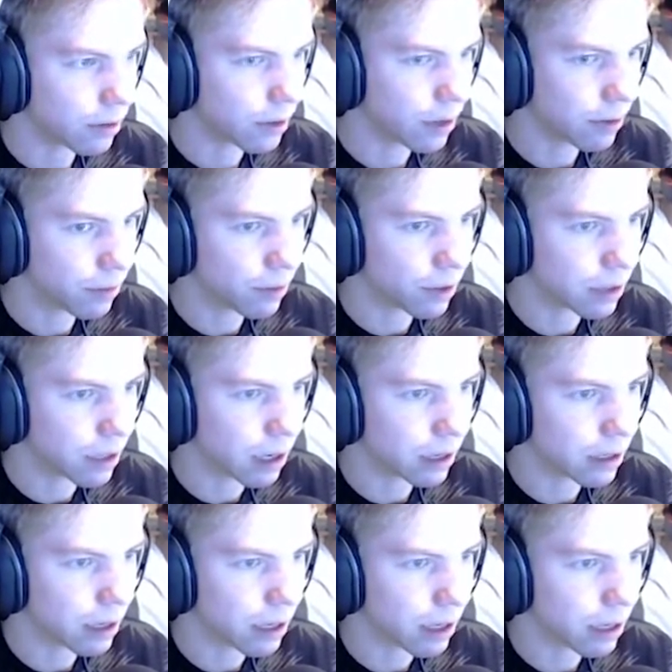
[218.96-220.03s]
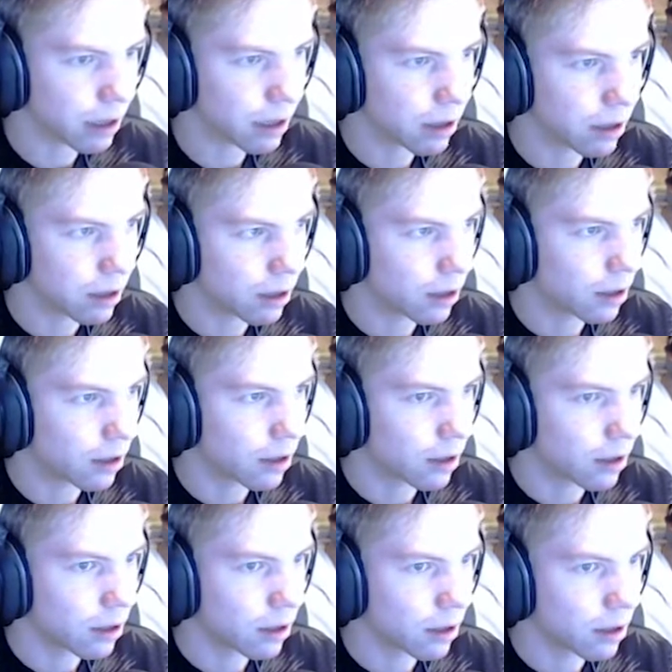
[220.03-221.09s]
one guy there.
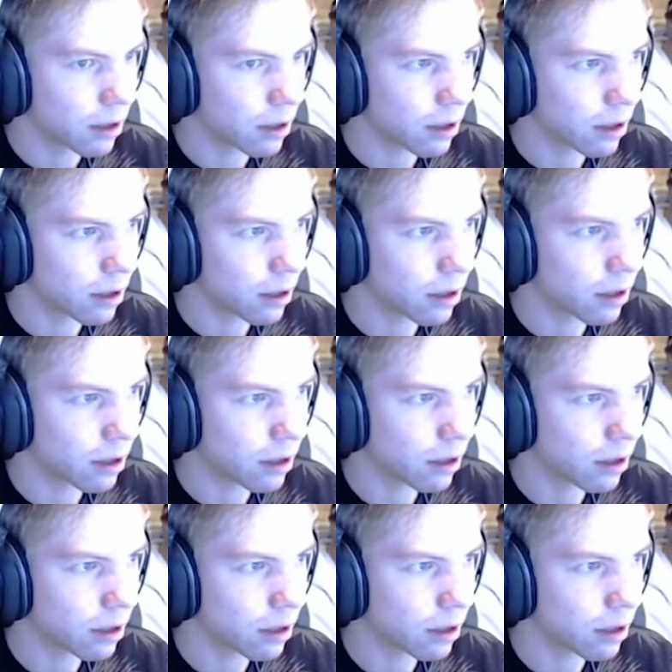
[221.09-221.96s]
Uh,